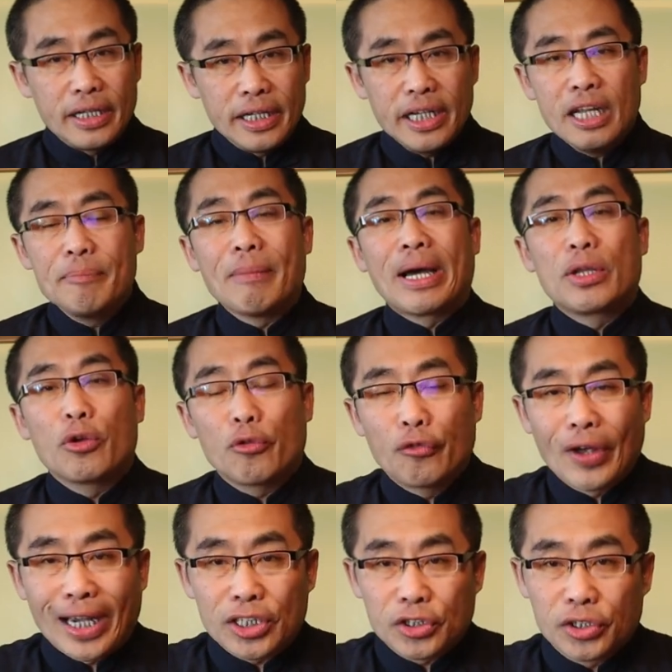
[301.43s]
tea
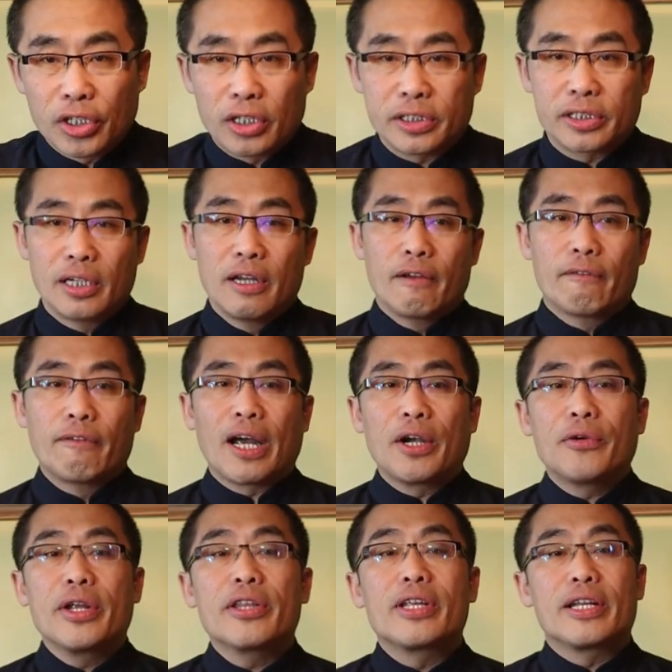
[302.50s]
manufacturers
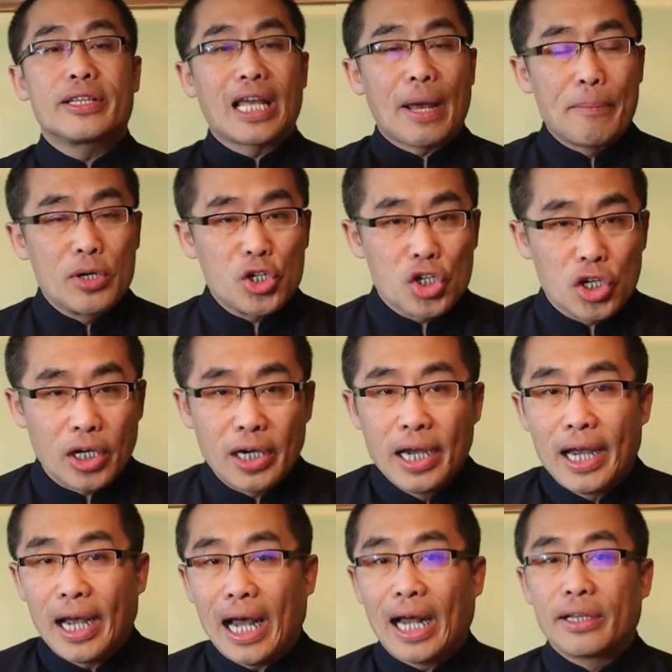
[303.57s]
vary the
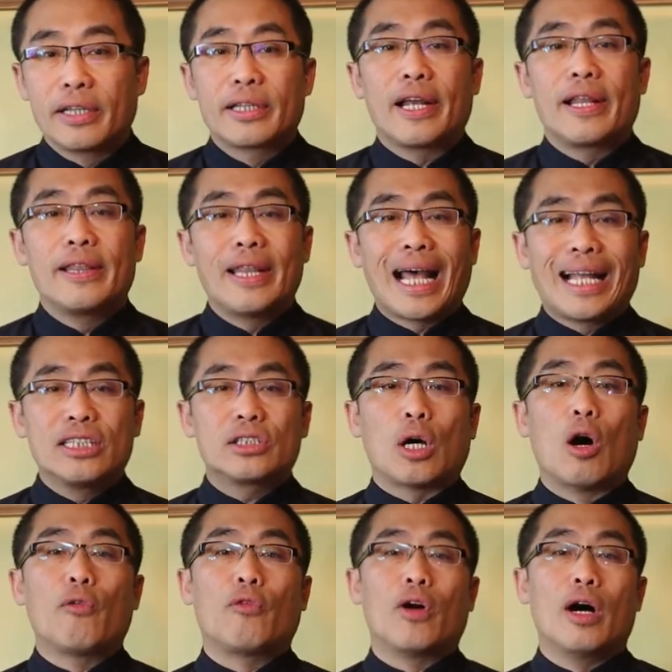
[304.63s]
temperature and the length
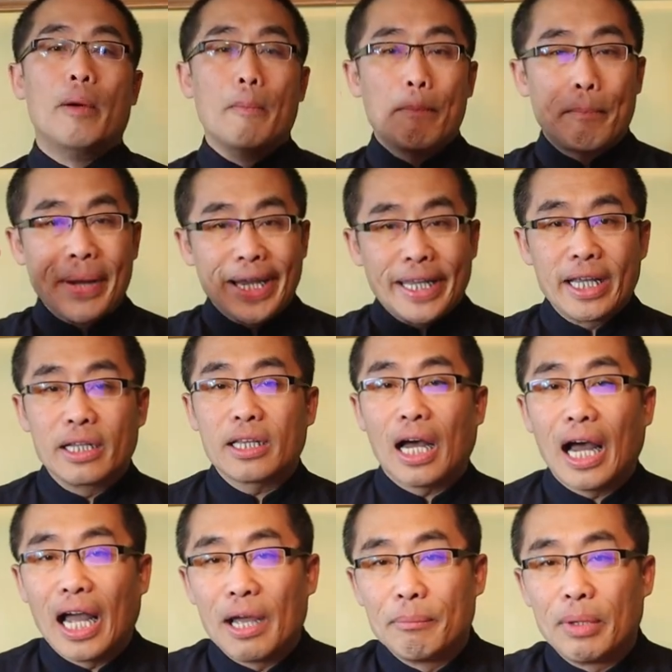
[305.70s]
of baking
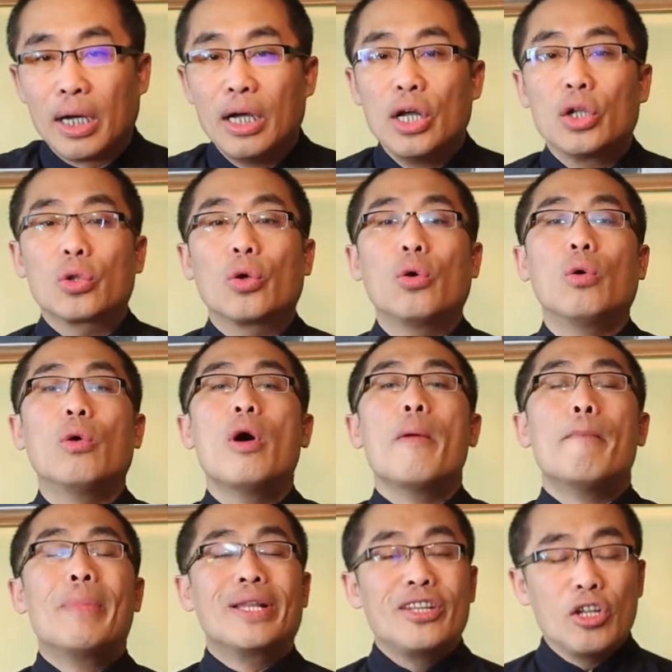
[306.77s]
time to
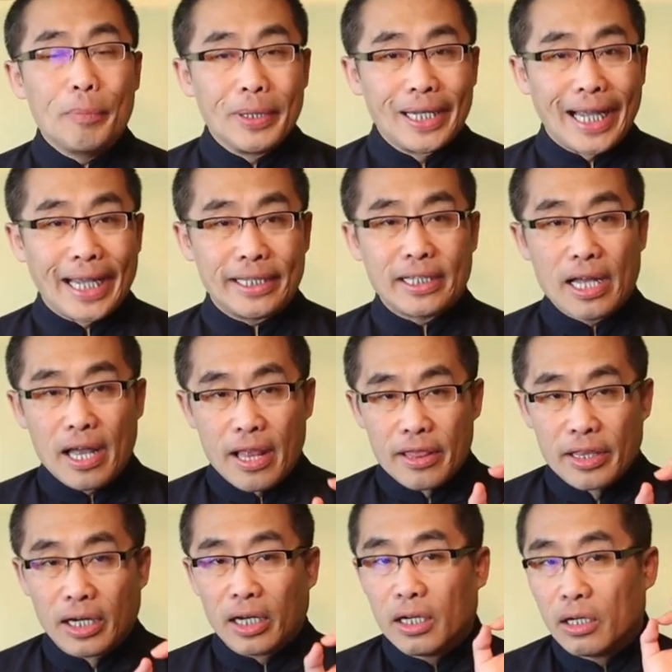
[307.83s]
manipulate
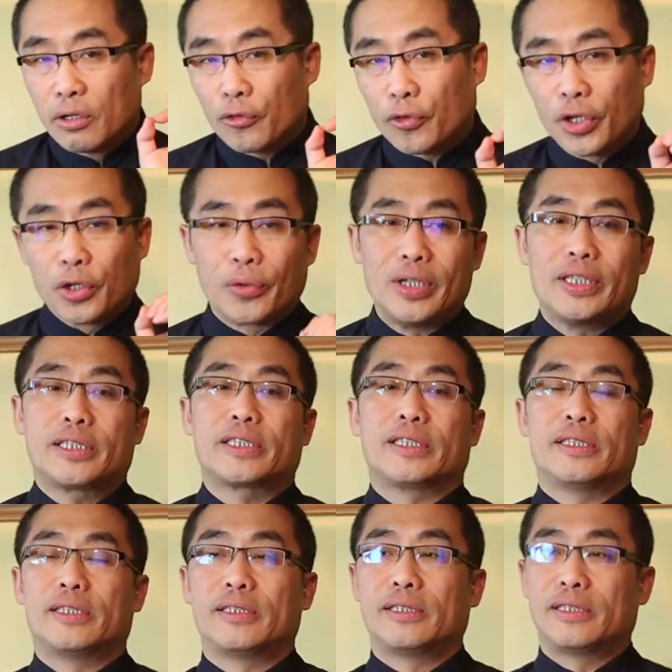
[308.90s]
the fragrance.